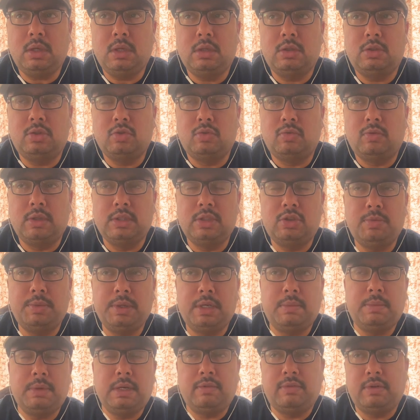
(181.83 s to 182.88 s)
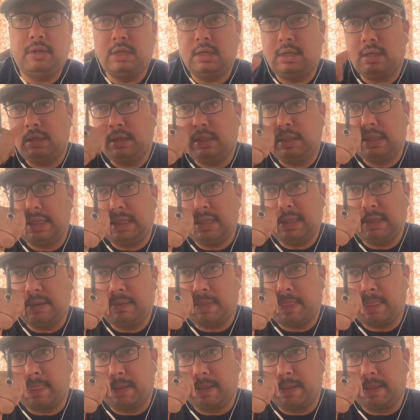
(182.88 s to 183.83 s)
So once you become a lieutenant colonel, then